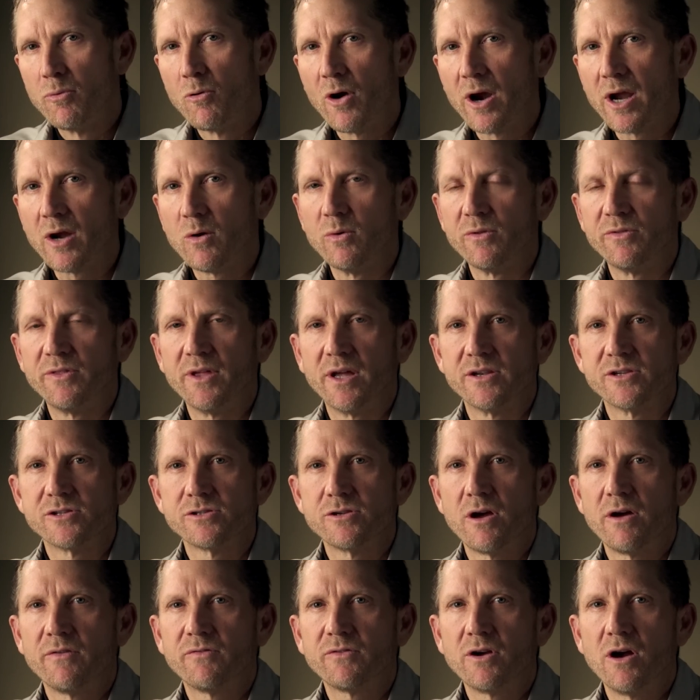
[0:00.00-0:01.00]
break with that
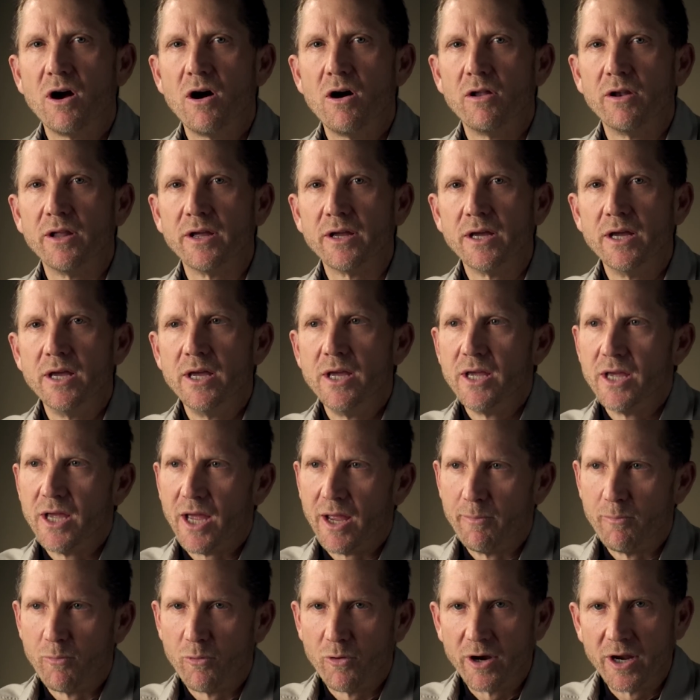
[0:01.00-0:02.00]
soft calling
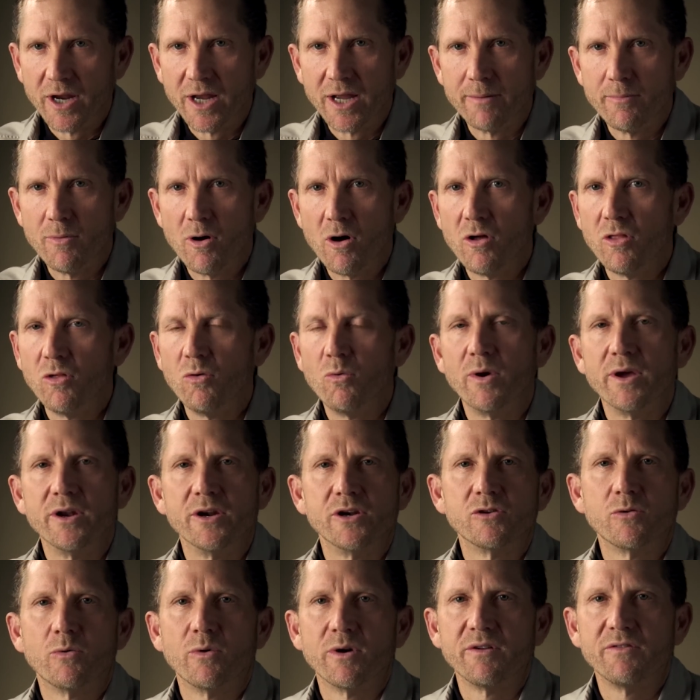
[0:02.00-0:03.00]
and bring him all the way to
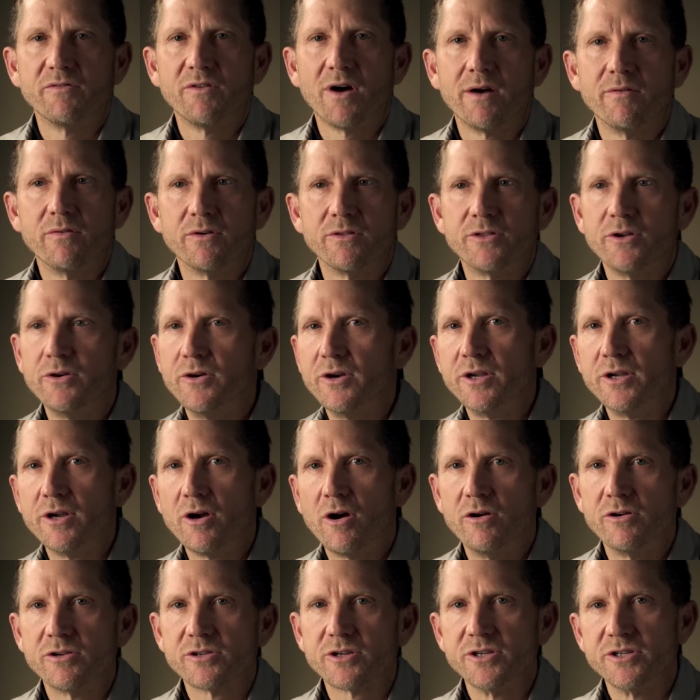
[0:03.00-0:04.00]
25 or 30
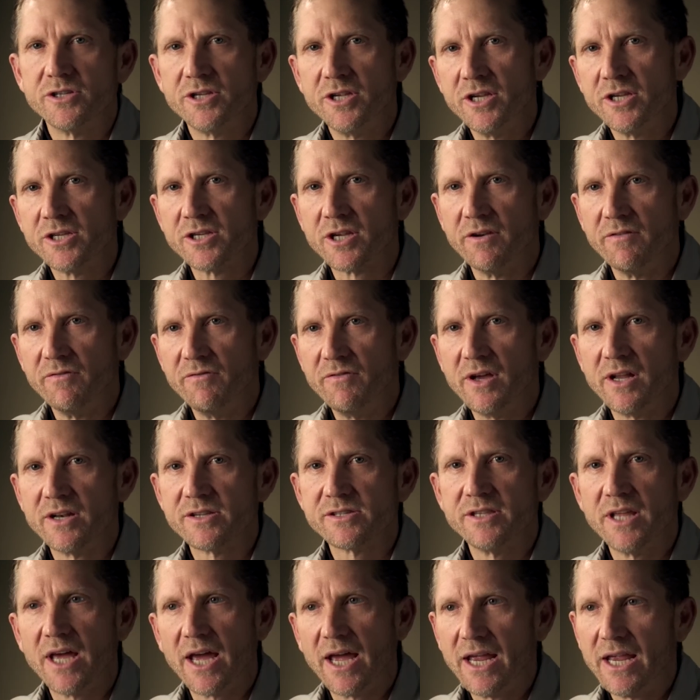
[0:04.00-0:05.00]
yards because he's
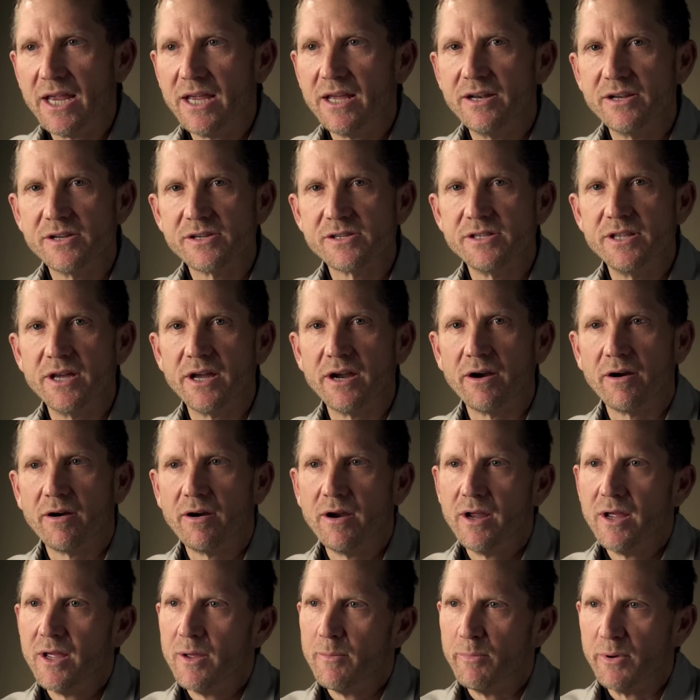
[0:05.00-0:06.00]
convinced that hen is there,
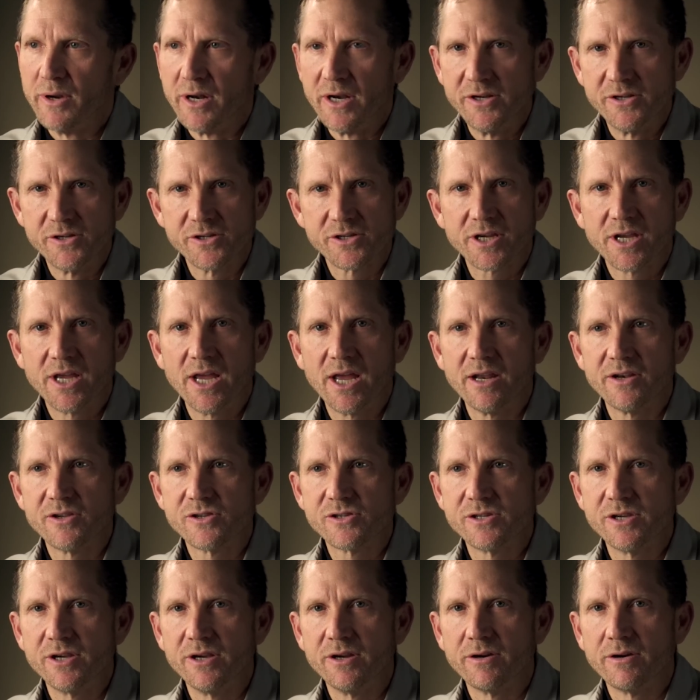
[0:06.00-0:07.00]
but he just can't
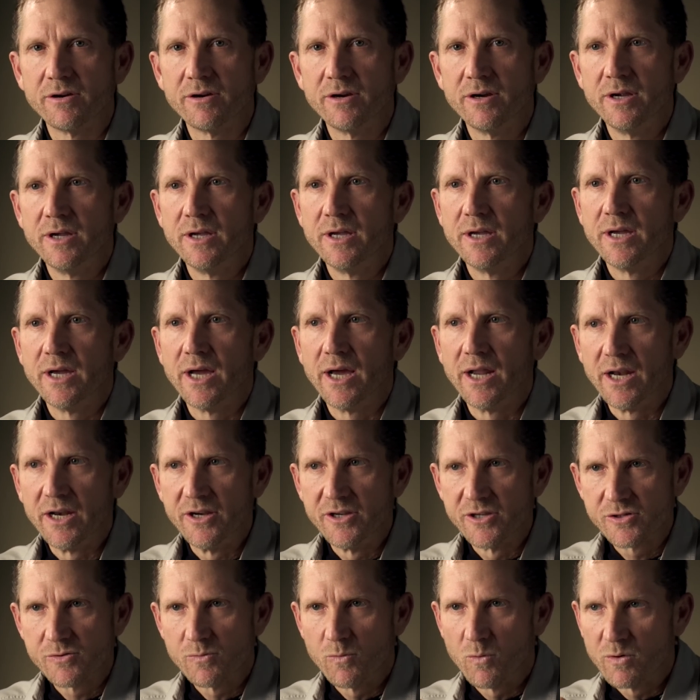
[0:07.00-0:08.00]
see her, and he
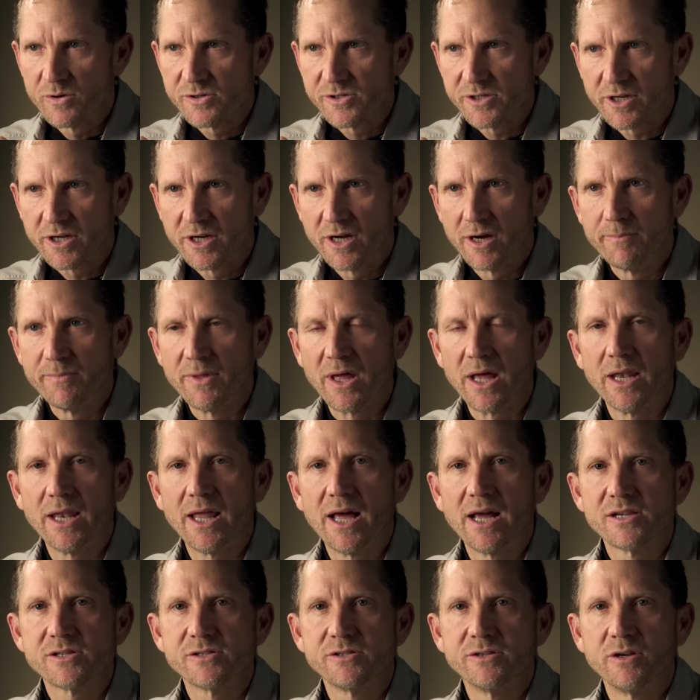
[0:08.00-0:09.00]
just wants to come that
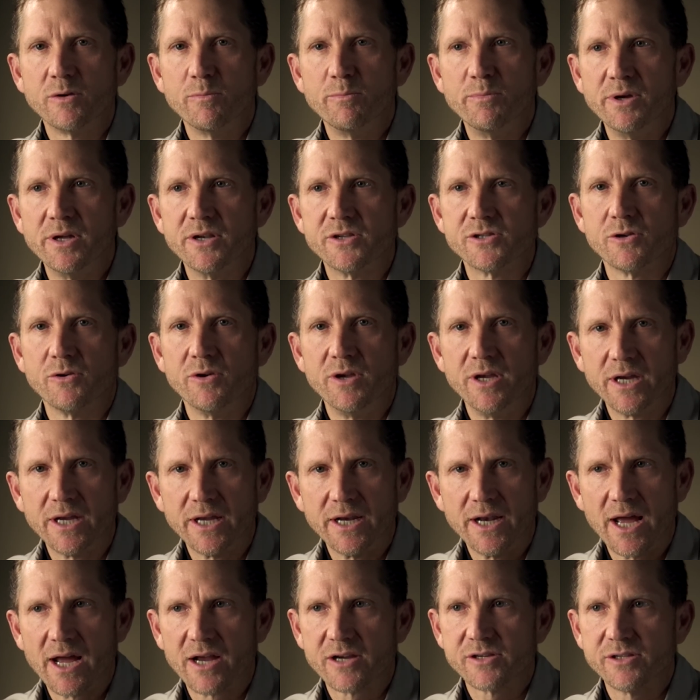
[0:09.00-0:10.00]
last little bit so he
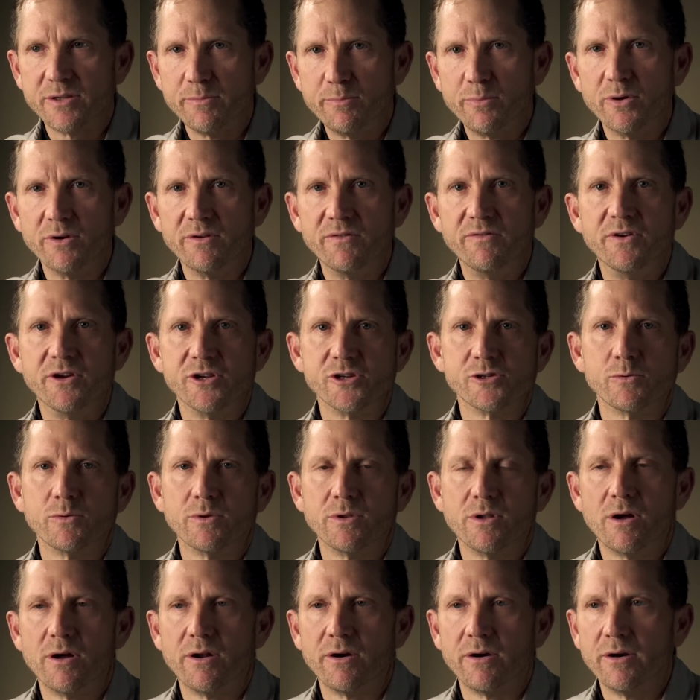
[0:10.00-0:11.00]
can actually put a visual
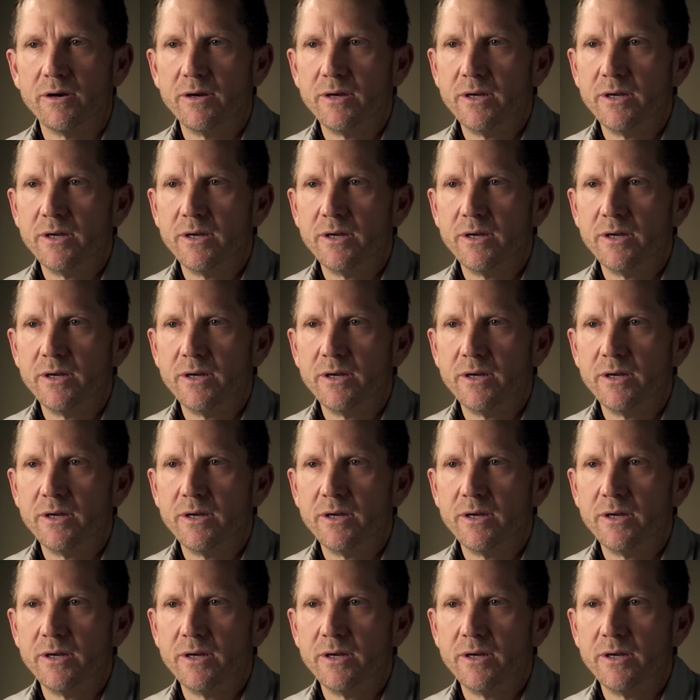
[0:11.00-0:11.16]
on her.